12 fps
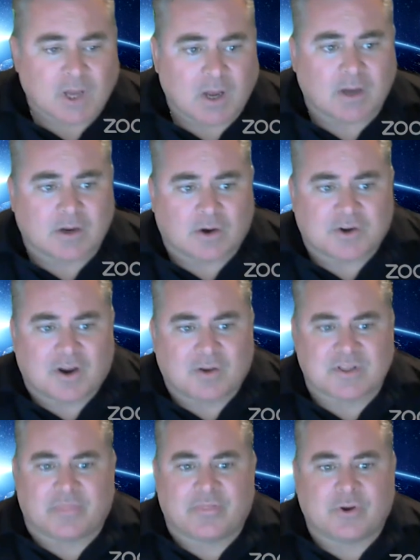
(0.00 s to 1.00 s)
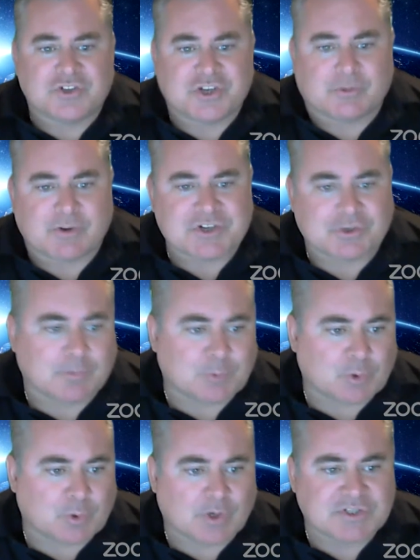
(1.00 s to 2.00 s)
Cardano is a third generation
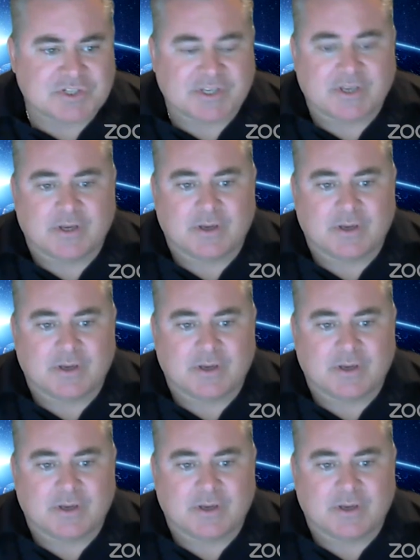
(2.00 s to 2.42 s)
cryptocurrency.